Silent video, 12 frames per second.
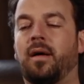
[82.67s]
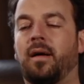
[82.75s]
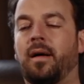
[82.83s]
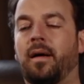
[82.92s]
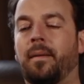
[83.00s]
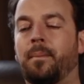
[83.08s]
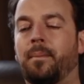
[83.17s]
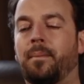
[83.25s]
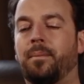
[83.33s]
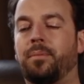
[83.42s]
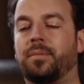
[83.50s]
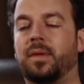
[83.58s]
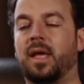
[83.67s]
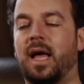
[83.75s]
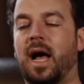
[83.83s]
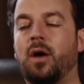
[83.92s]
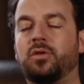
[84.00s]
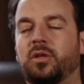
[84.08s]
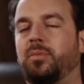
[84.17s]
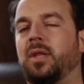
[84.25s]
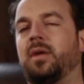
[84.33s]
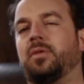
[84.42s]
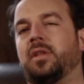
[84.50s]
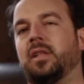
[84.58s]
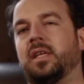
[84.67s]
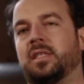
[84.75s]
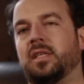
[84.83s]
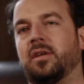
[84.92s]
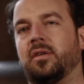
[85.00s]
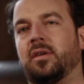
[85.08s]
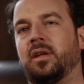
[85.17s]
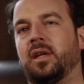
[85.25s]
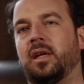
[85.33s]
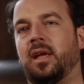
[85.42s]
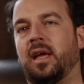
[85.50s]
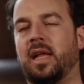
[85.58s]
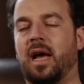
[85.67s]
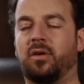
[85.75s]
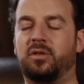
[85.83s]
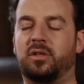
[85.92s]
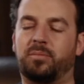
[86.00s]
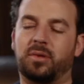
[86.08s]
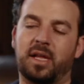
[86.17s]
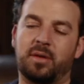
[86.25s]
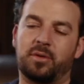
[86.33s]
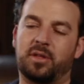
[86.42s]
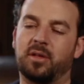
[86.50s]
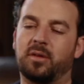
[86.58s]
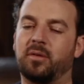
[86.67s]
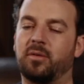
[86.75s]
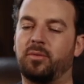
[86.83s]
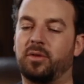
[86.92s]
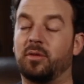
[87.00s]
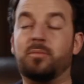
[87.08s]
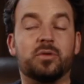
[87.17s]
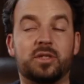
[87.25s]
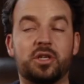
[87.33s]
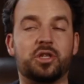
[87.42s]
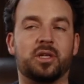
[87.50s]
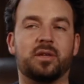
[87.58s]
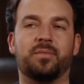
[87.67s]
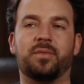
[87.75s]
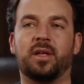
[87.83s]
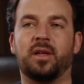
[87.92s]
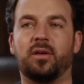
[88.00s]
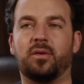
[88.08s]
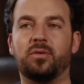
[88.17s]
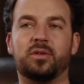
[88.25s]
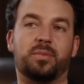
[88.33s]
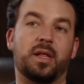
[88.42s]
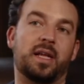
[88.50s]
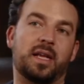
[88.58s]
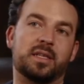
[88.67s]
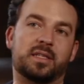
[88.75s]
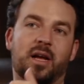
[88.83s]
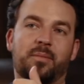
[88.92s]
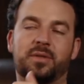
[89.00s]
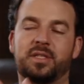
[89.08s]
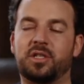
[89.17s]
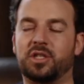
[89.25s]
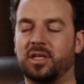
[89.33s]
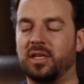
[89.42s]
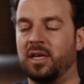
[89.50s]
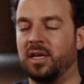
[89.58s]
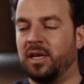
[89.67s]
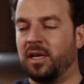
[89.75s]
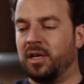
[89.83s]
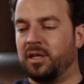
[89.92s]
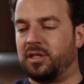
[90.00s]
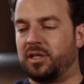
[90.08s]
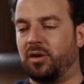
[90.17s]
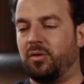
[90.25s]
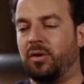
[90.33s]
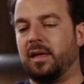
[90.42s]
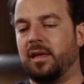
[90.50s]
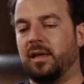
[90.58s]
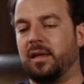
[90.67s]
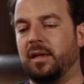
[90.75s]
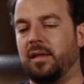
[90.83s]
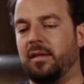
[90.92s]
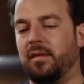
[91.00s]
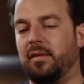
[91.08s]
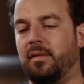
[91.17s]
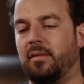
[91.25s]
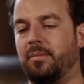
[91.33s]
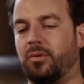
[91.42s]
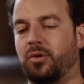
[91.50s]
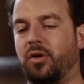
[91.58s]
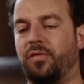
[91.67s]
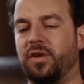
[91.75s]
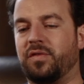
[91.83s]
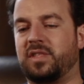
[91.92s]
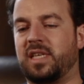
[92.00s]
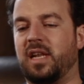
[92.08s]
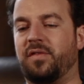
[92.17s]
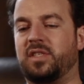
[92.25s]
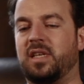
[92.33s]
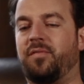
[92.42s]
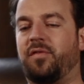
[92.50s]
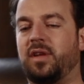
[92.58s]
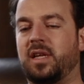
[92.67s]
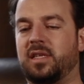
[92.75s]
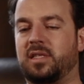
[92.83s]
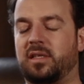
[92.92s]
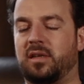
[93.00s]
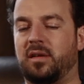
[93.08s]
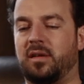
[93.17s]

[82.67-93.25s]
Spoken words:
how to play with the listener and how to play with the musician who's playing his composition. So Prokofiev's set of symphonies